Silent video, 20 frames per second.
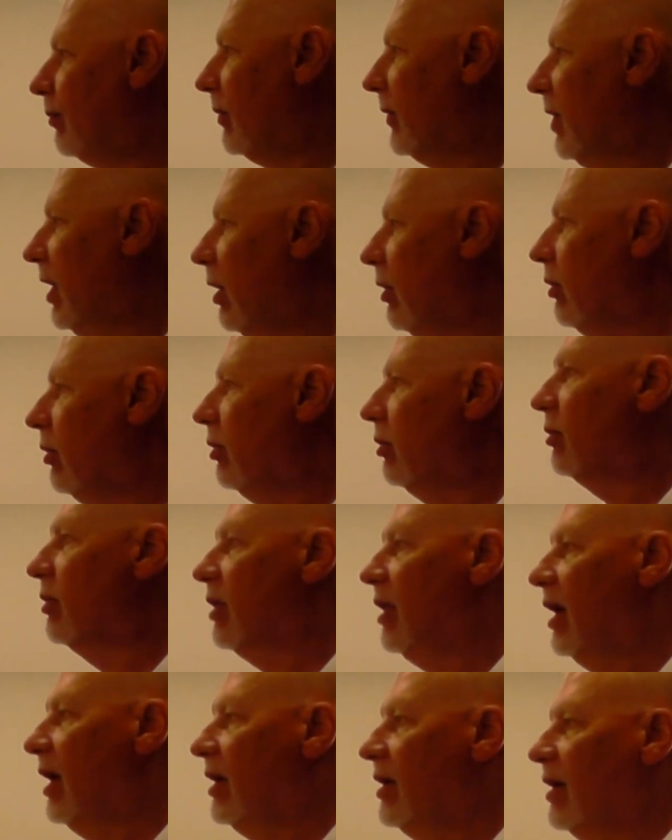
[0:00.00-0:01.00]
The other
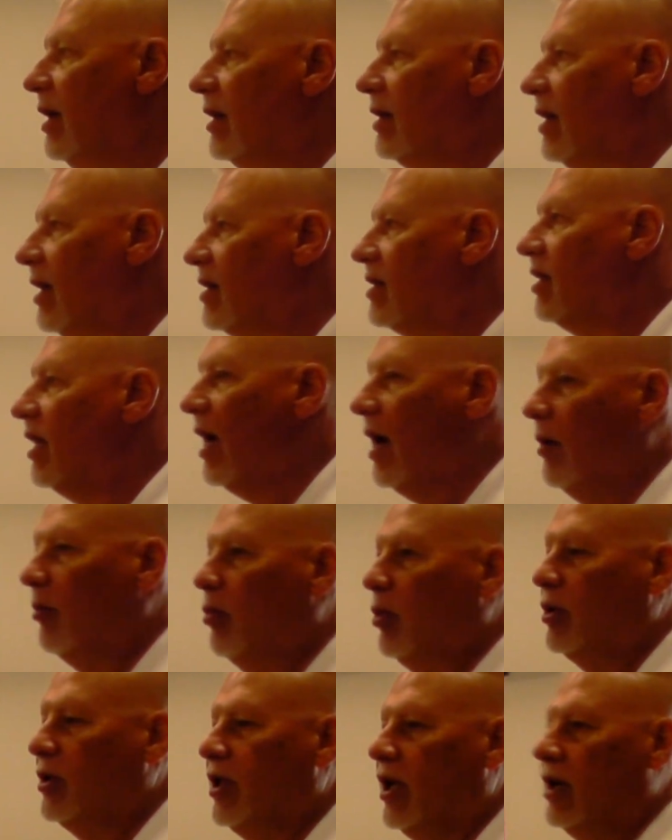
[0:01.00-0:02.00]
thing that this lab
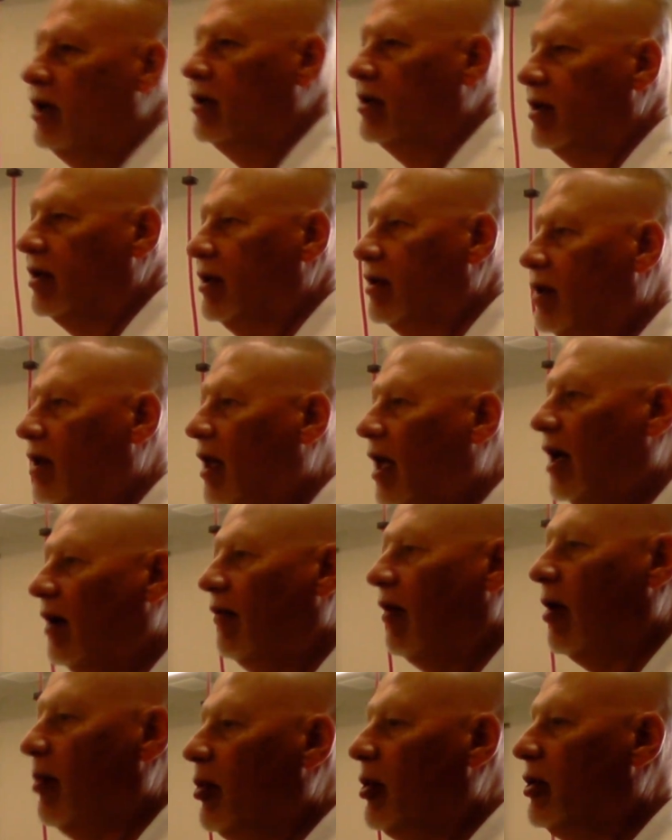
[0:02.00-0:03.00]
presents is a lot of
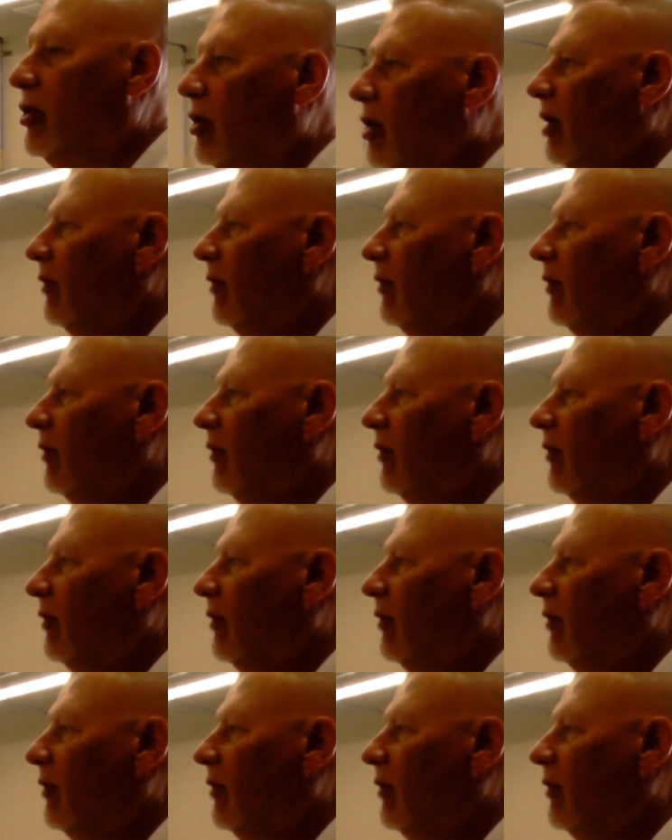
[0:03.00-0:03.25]
opportunity